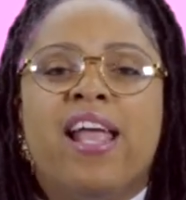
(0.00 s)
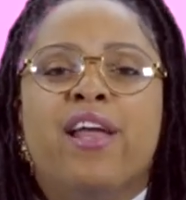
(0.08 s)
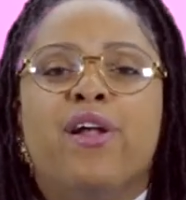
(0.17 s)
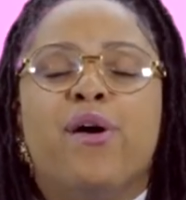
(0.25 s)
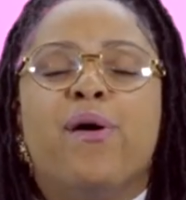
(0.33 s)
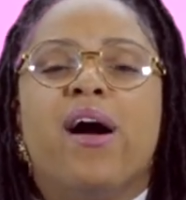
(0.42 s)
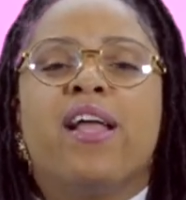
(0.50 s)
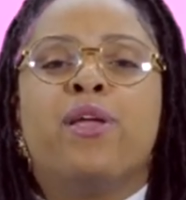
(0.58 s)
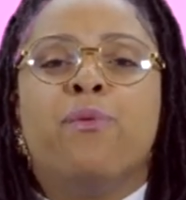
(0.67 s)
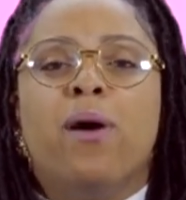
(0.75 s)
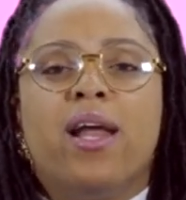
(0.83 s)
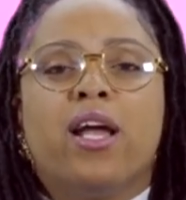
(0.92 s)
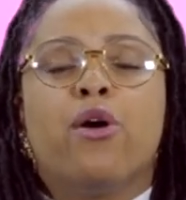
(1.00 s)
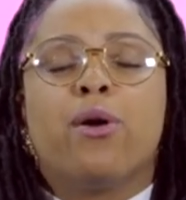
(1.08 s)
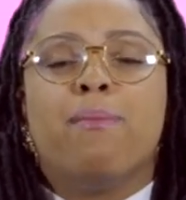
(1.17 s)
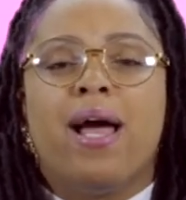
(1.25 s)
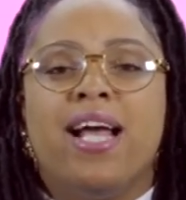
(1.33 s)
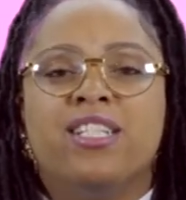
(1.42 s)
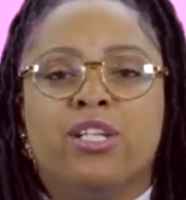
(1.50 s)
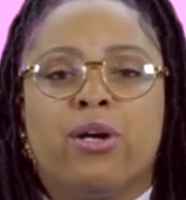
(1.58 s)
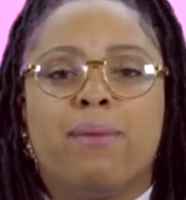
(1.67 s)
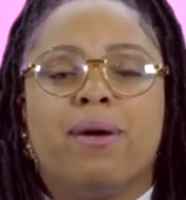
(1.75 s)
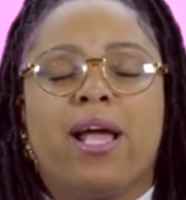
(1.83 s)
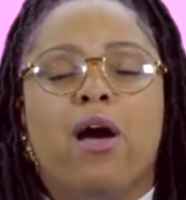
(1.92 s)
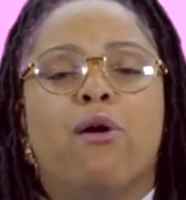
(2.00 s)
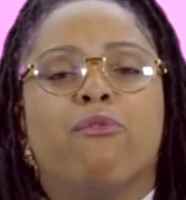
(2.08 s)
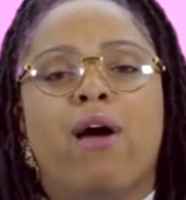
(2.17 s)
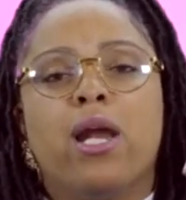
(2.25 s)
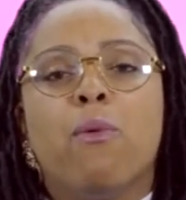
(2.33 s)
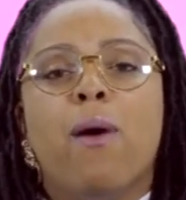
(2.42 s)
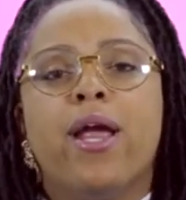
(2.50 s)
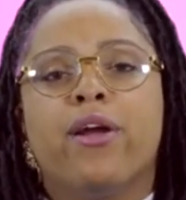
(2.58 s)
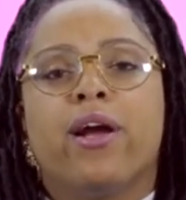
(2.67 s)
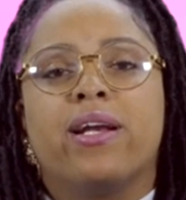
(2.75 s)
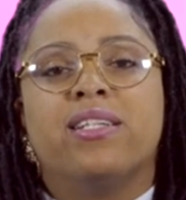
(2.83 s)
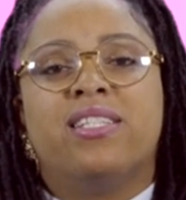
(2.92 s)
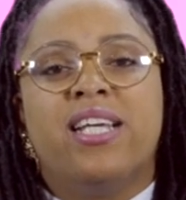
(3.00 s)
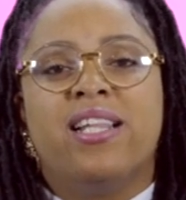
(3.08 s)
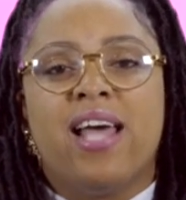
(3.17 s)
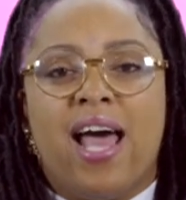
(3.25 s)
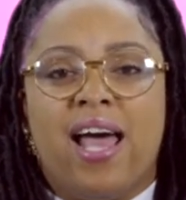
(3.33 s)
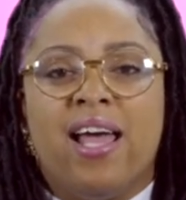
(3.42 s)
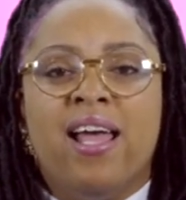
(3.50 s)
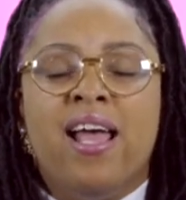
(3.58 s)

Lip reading: you want to go to my Instagram account, right away you're going to see that.